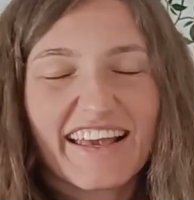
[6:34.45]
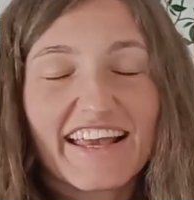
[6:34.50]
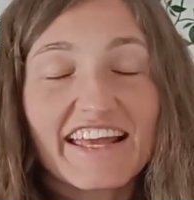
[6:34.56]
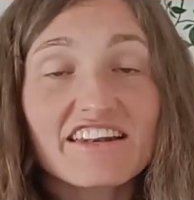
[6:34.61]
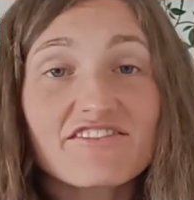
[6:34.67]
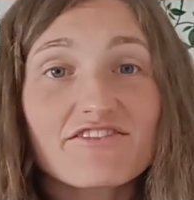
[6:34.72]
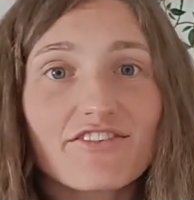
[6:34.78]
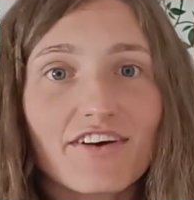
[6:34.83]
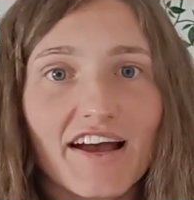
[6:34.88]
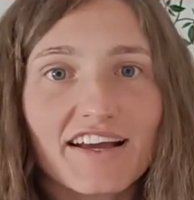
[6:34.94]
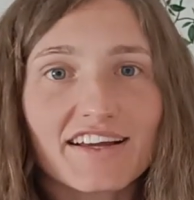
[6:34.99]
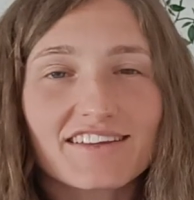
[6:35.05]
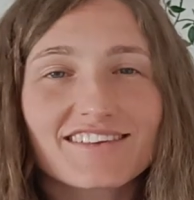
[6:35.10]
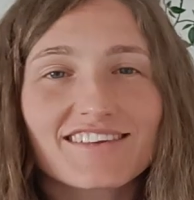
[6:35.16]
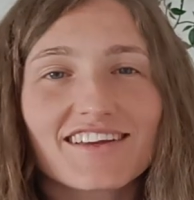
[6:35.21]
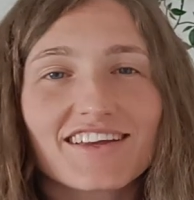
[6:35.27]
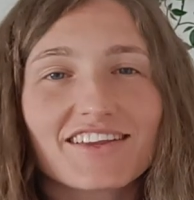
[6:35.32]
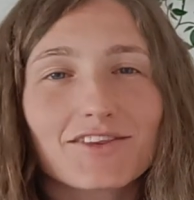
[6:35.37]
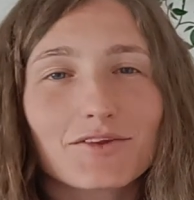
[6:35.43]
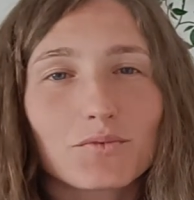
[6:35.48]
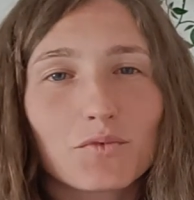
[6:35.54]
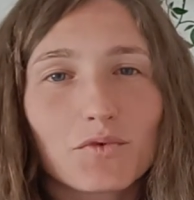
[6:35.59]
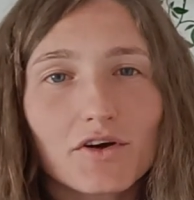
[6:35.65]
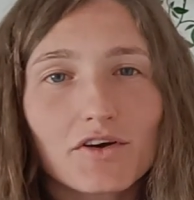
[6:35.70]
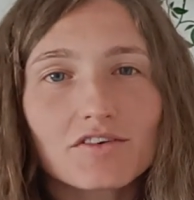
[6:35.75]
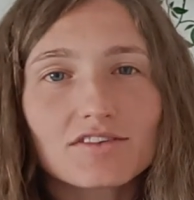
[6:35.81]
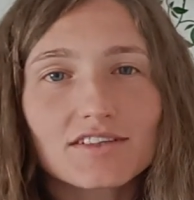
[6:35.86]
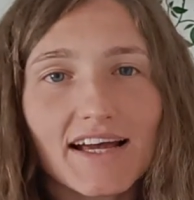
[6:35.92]
In fact, in the
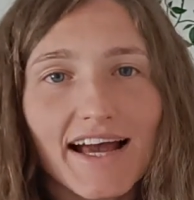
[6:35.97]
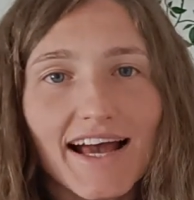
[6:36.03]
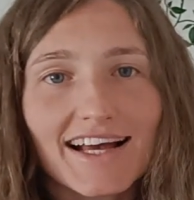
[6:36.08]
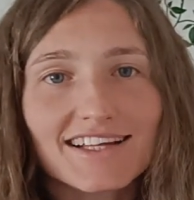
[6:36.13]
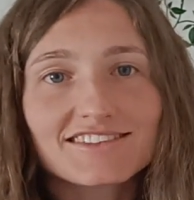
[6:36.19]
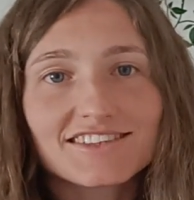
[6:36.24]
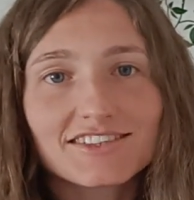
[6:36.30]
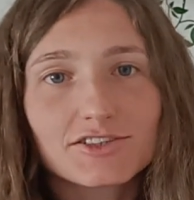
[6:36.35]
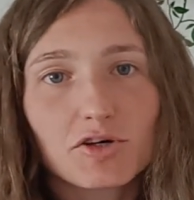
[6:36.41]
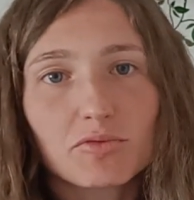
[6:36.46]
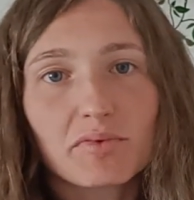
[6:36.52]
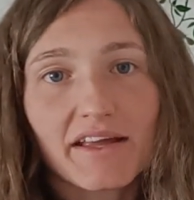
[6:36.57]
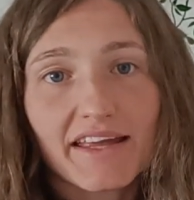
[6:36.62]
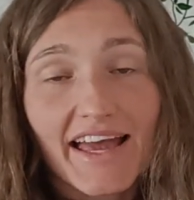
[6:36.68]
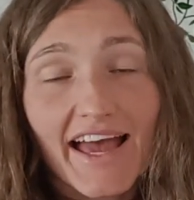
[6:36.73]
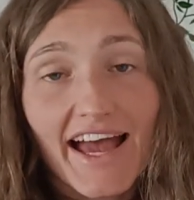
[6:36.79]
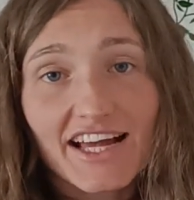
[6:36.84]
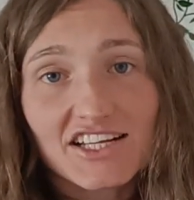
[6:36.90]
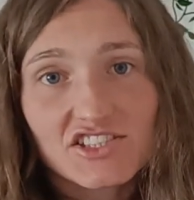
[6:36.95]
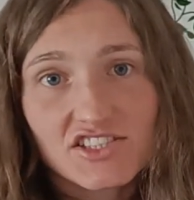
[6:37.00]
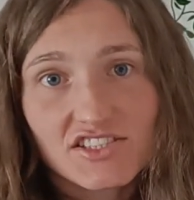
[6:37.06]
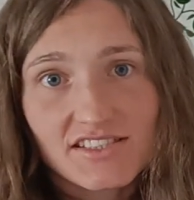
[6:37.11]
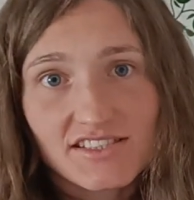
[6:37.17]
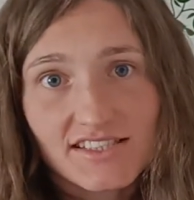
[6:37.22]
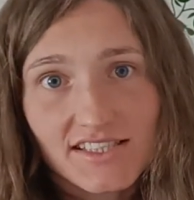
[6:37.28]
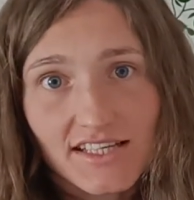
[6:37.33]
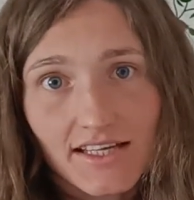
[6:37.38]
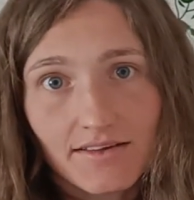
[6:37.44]
World Anti-Doping
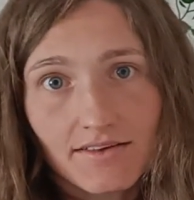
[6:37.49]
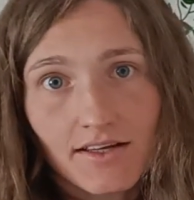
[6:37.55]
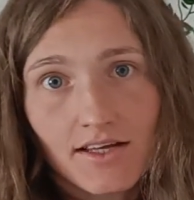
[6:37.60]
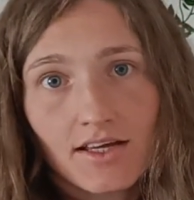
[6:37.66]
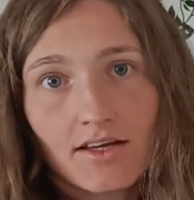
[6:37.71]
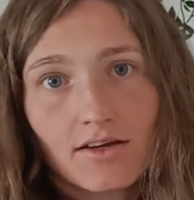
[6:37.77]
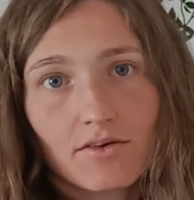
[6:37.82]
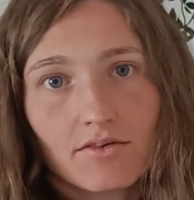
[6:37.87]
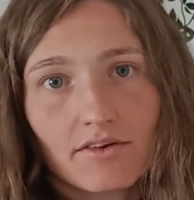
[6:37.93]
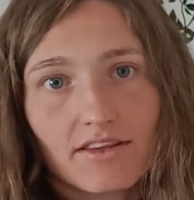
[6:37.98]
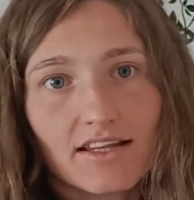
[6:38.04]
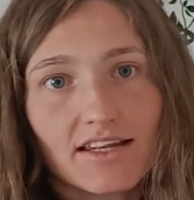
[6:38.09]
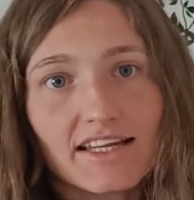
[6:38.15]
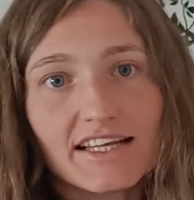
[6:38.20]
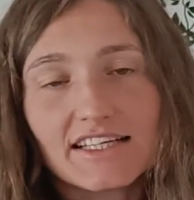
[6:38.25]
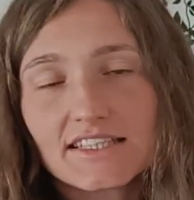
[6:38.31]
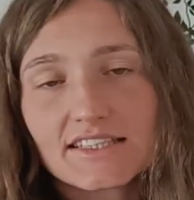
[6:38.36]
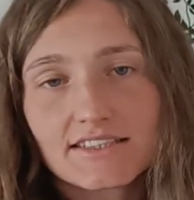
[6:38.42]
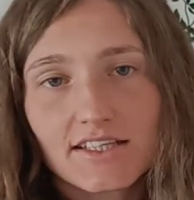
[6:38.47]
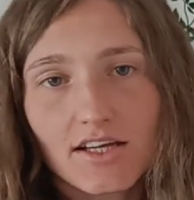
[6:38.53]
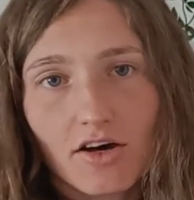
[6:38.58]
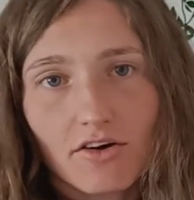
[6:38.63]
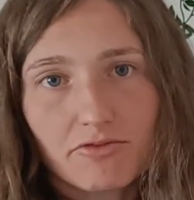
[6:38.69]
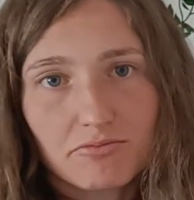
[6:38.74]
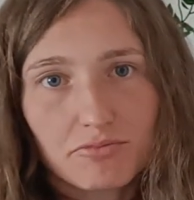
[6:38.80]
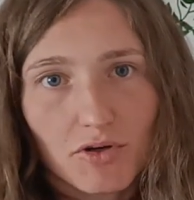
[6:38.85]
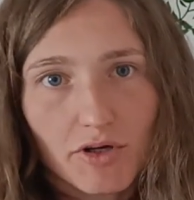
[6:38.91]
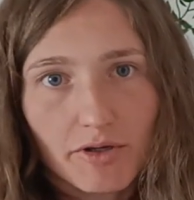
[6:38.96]
Agency, with a list
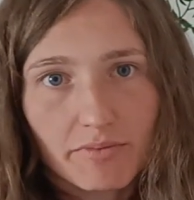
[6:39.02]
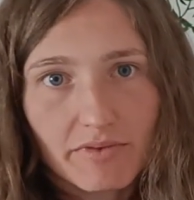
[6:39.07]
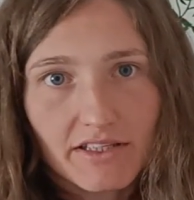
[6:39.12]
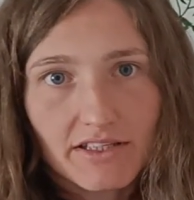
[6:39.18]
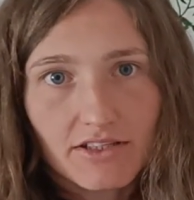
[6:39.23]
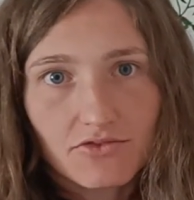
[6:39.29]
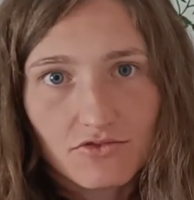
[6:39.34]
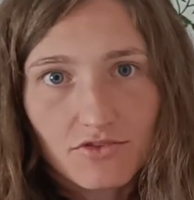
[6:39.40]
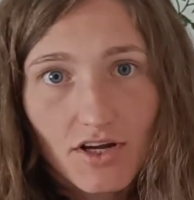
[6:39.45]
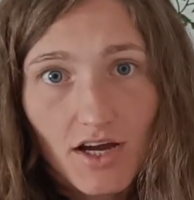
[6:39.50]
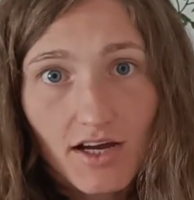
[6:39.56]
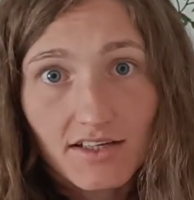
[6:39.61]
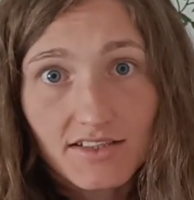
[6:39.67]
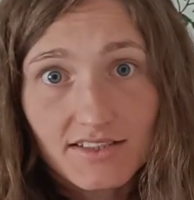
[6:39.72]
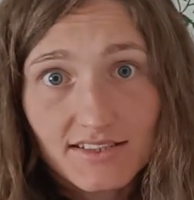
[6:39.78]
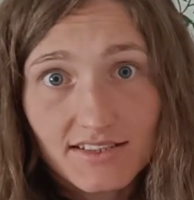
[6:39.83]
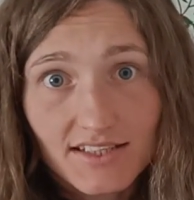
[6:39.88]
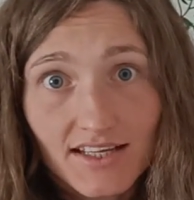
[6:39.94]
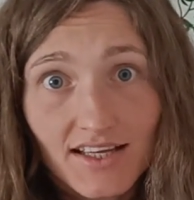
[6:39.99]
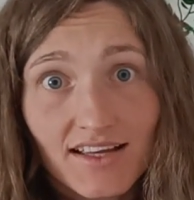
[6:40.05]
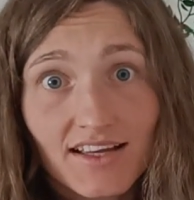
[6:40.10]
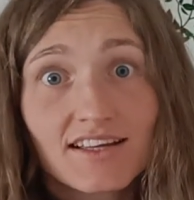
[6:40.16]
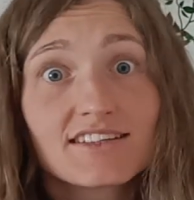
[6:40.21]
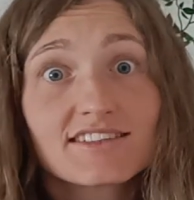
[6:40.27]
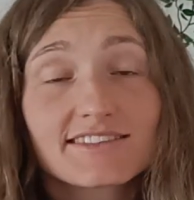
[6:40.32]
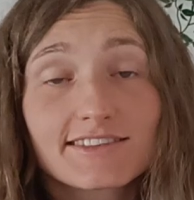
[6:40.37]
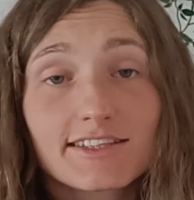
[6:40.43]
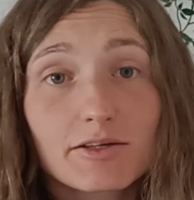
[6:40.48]
of prohibited drugs,
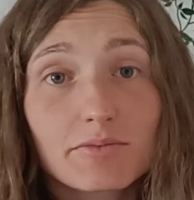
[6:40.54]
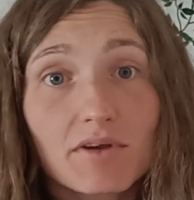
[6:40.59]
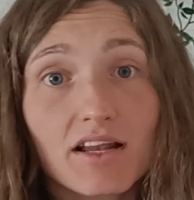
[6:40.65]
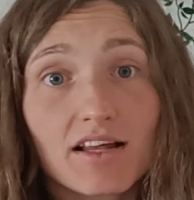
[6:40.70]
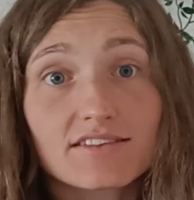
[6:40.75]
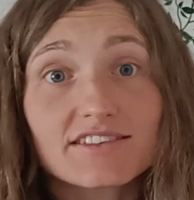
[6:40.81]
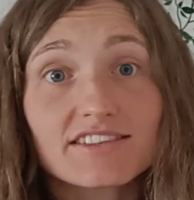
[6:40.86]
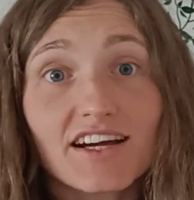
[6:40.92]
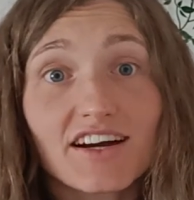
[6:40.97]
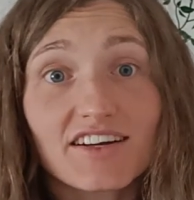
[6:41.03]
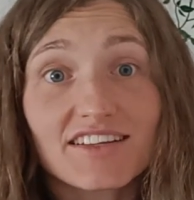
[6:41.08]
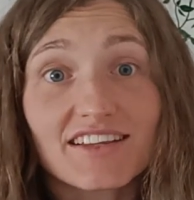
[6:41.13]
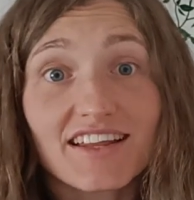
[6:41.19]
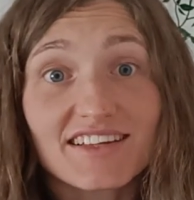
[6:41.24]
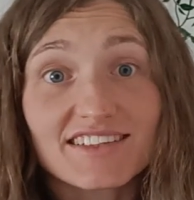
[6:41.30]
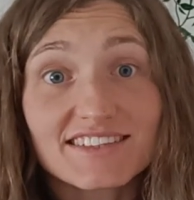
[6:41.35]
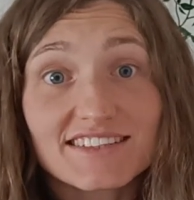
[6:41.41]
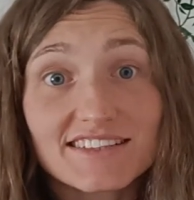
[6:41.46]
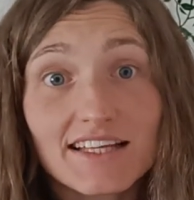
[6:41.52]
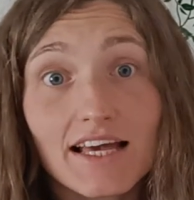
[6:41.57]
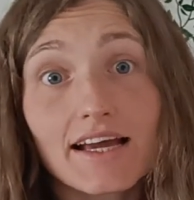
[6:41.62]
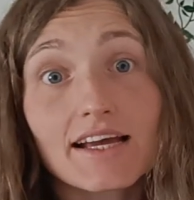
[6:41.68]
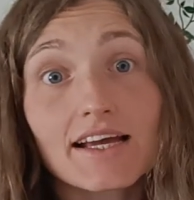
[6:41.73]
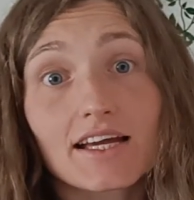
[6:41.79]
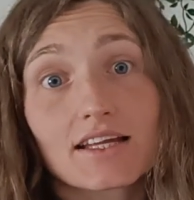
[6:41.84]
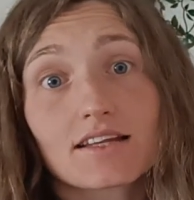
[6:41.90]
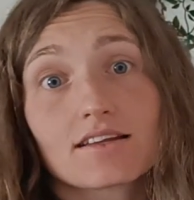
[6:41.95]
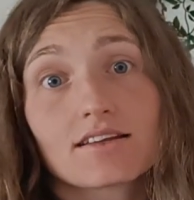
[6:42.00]
stimulants are the
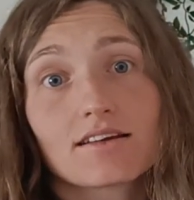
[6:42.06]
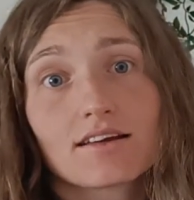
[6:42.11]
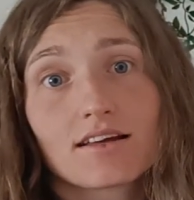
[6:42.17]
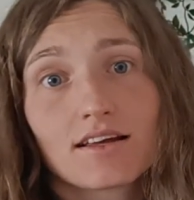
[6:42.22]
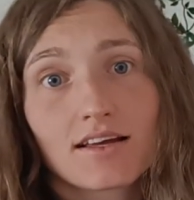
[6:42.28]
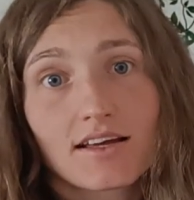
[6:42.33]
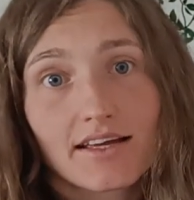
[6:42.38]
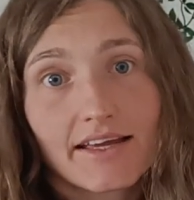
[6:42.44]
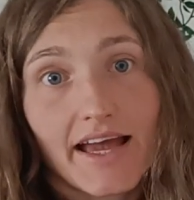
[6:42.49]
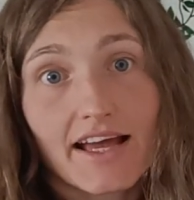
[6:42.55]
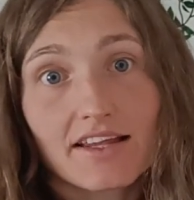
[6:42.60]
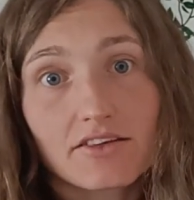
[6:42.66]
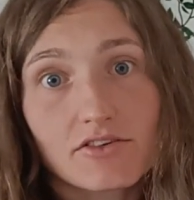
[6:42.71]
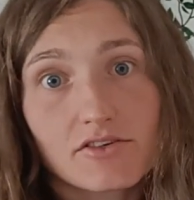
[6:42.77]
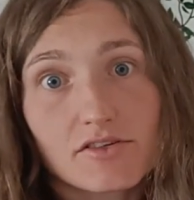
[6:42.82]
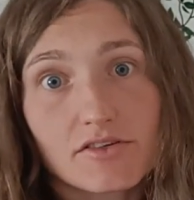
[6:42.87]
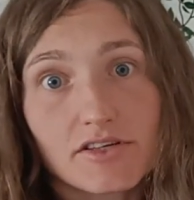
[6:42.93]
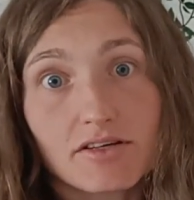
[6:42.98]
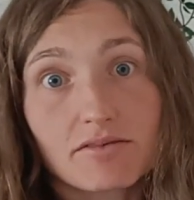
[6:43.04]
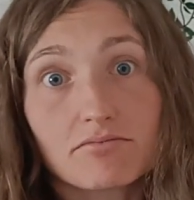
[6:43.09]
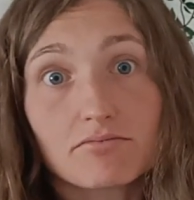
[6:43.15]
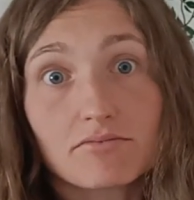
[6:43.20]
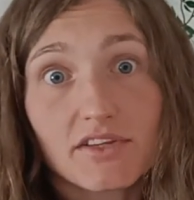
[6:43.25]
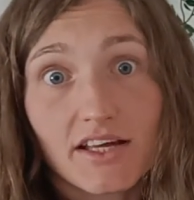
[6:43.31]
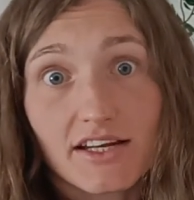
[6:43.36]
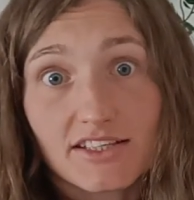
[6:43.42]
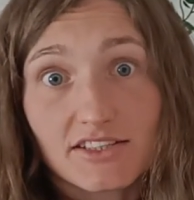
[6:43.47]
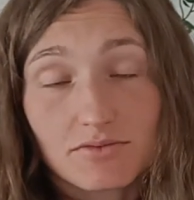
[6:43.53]
second category
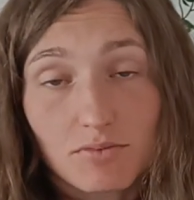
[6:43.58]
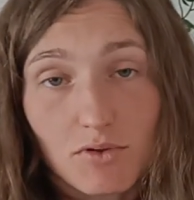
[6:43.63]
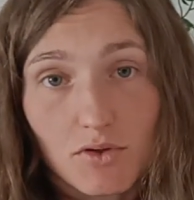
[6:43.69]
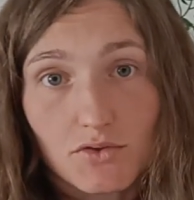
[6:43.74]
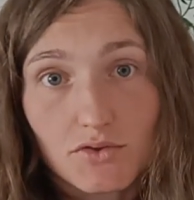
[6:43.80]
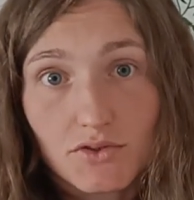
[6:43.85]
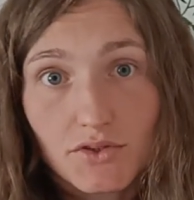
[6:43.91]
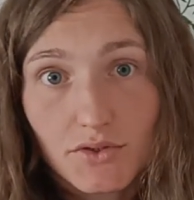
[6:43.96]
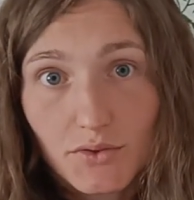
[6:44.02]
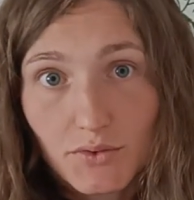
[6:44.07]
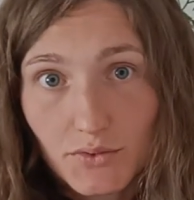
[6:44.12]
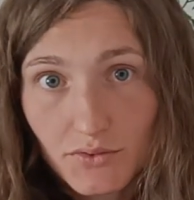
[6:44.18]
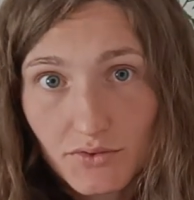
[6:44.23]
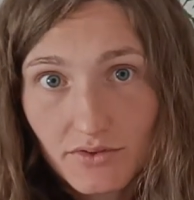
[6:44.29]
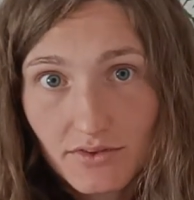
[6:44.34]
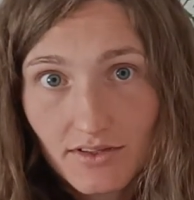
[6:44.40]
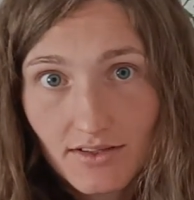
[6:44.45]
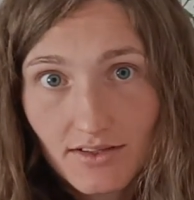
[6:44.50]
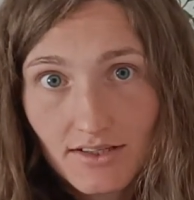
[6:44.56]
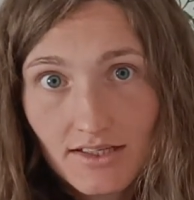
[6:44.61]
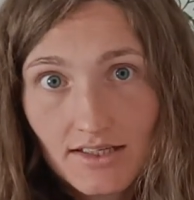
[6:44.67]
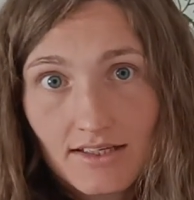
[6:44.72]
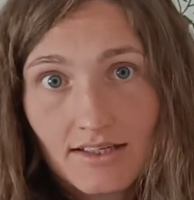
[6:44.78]
that is most used,